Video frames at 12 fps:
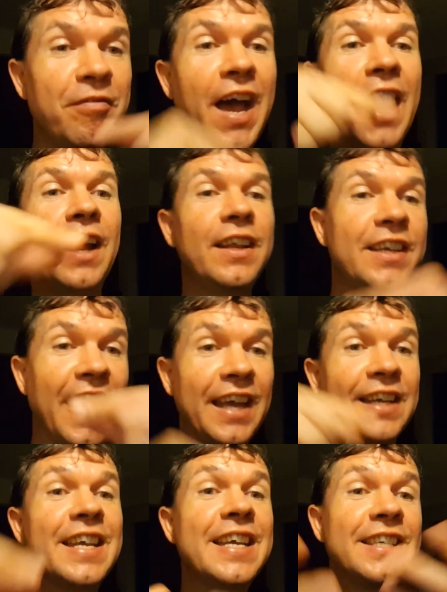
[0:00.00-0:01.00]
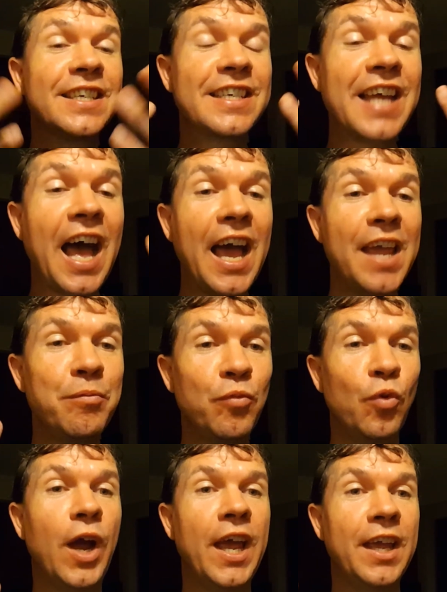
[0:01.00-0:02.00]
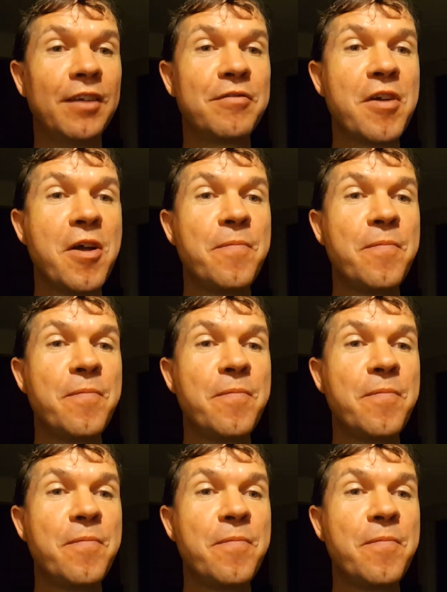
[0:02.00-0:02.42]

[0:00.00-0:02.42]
validate his time wave